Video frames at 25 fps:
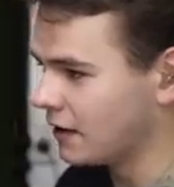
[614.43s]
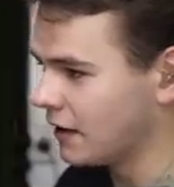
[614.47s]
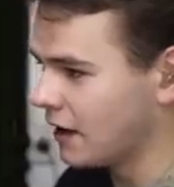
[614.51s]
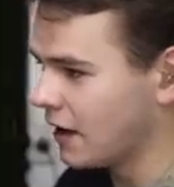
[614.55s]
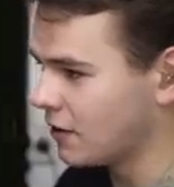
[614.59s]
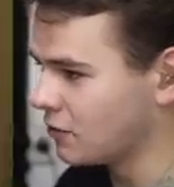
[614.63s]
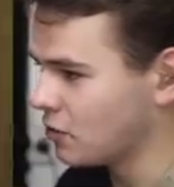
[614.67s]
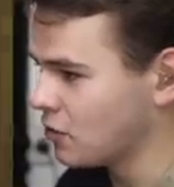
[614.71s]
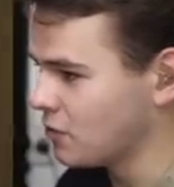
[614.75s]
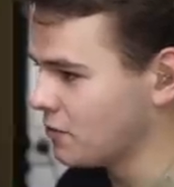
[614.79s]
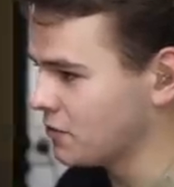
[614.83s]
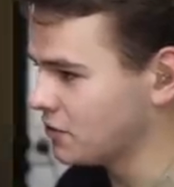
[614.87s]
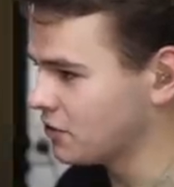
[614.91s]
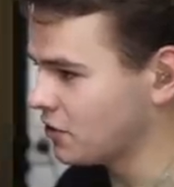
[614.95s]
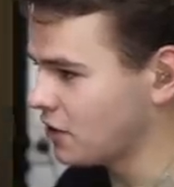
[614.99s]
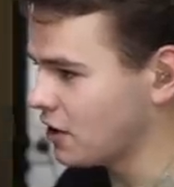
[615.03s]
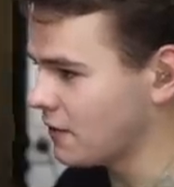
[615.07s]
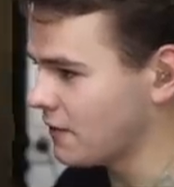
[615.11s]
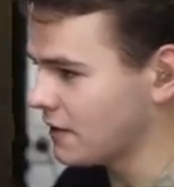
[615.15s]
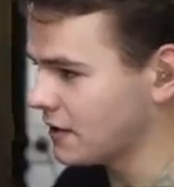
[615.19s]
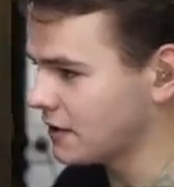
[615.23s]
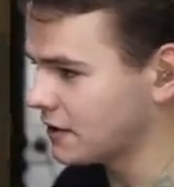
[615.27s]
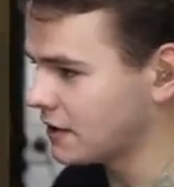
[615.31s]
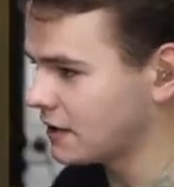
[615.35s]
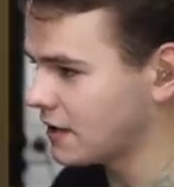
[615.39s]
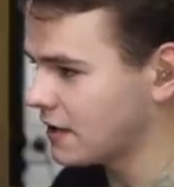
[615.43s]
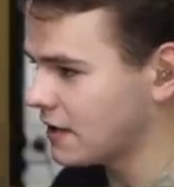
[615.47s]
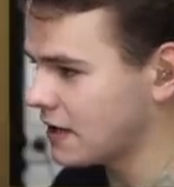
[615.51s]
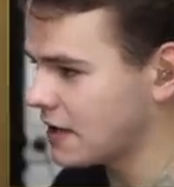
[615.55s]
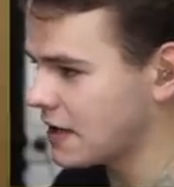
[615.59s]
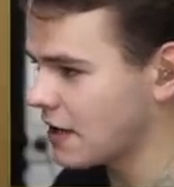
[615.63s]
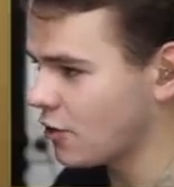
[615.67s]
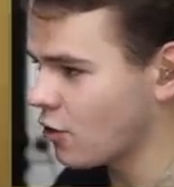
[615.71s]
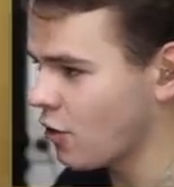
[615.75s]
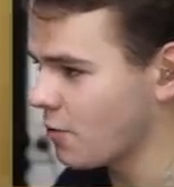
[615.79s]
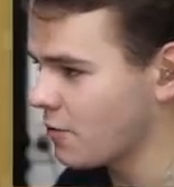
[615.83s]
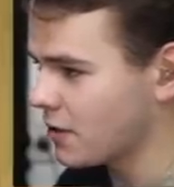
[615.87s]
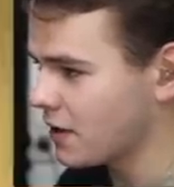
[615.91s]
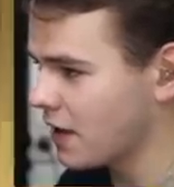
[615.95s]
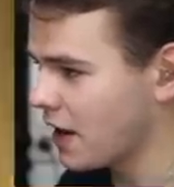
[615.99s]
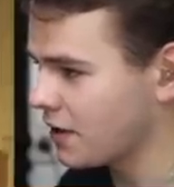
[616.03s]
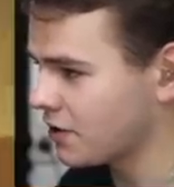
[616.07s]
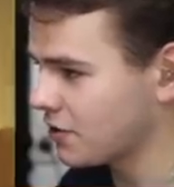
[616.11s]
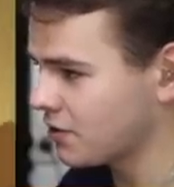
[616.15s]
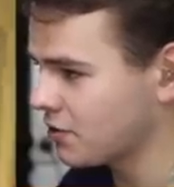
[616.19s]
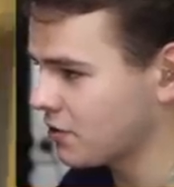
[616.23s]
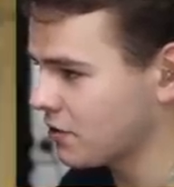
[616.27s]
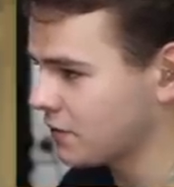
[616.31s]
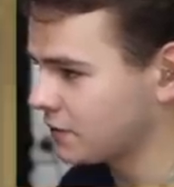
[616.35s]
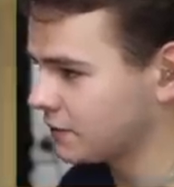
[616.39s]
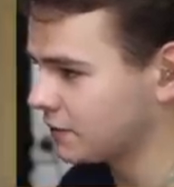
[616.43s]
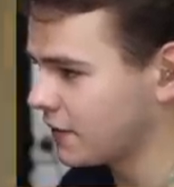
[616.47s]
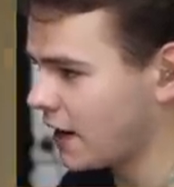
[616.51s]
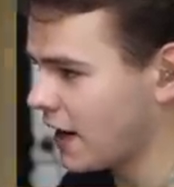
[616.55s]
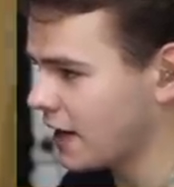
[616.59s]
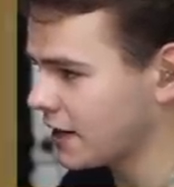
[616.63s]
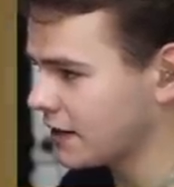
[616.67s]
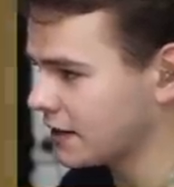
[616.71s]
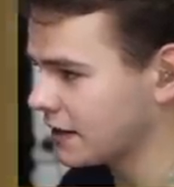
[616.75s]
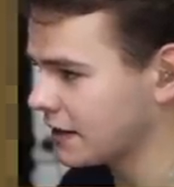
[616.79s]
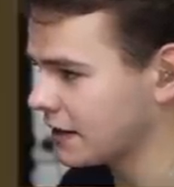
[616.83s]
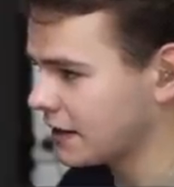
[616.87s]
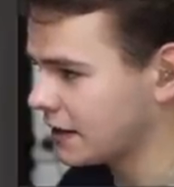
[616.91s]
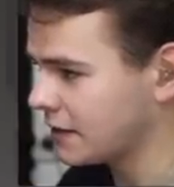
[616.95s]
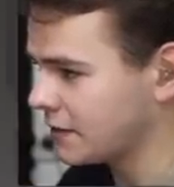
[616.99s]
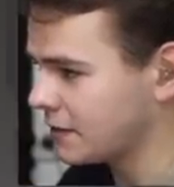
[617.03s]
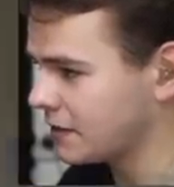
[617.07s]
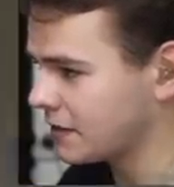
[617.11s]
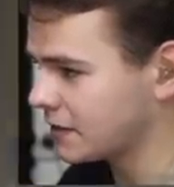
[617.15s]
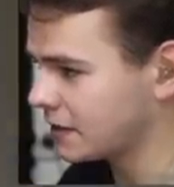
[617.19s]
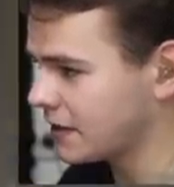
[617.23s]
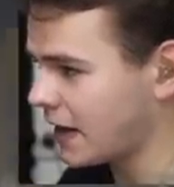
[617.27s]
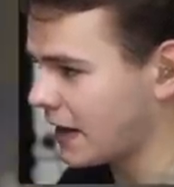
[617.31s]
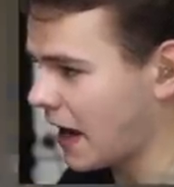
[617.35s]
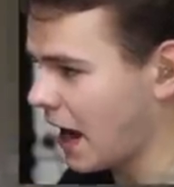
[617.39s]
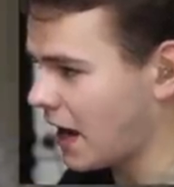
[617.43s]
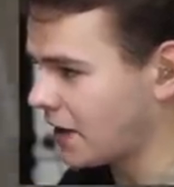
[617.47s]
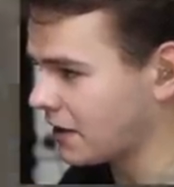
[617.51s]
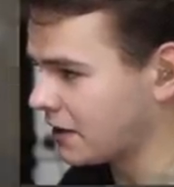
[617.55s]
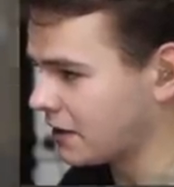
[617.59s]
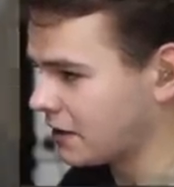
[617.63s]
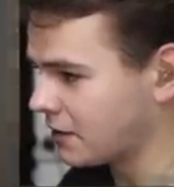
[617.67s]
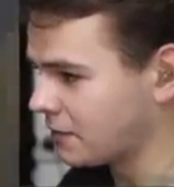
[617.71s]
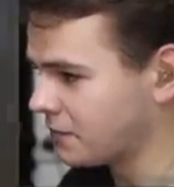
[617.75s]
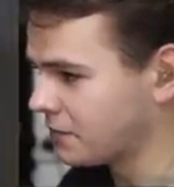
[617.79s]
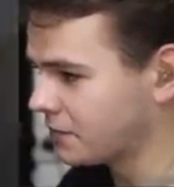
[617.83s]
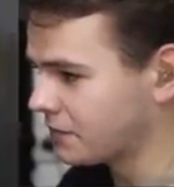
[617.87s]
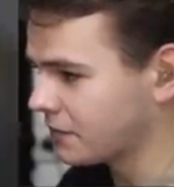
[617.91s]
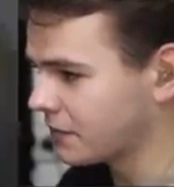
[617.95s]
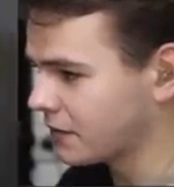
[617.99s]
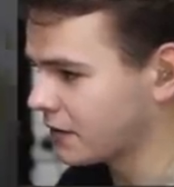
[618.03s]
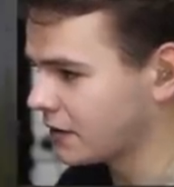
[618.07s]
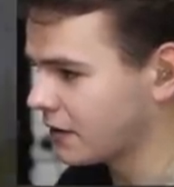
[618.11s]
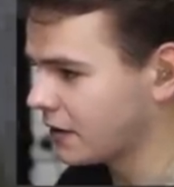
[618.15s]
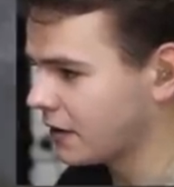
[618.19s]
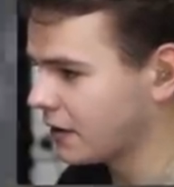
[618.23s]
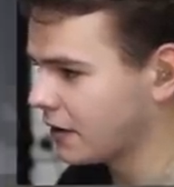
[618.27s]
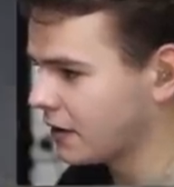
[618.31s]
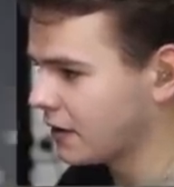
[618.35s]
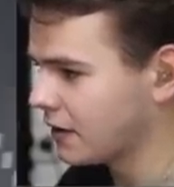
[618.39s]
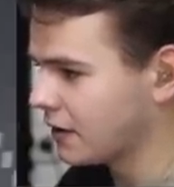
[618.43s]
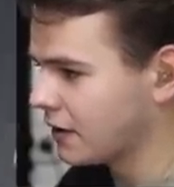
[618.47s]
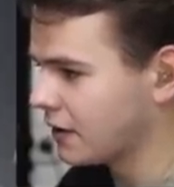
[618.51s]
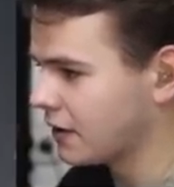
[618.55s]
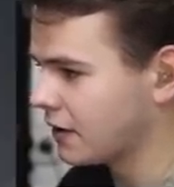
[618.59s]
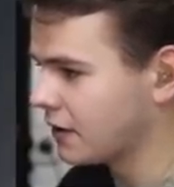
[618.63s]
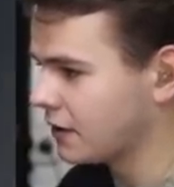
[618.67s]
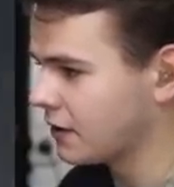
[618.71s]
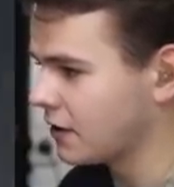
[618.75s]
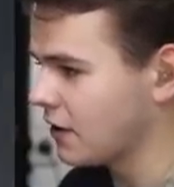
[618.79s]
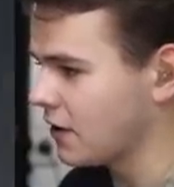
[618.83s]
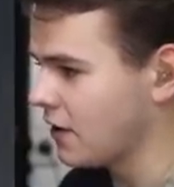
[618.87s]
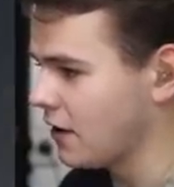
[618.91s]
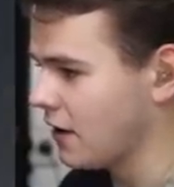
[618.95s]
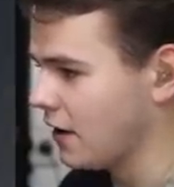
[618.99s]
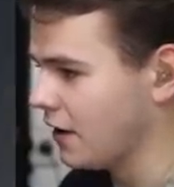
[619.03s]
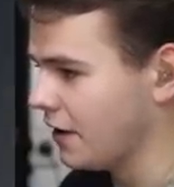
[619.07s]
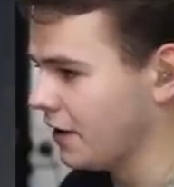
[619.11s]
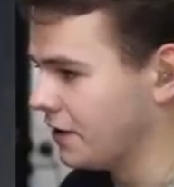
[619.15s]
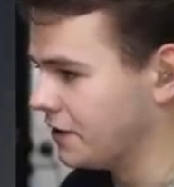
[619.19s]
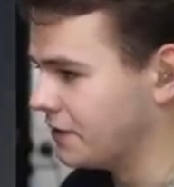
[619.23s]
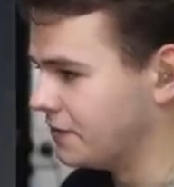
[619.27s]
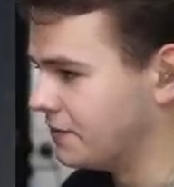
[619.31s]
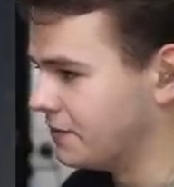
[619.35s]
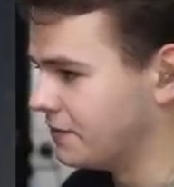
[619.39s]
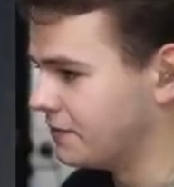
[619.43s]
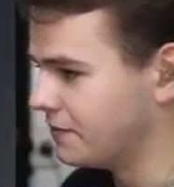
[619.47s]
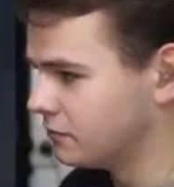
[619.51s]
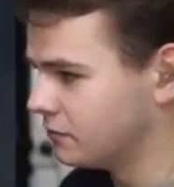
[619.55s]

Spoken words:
Room service. I hope you guys are doing fine. Let's get out of here. Good.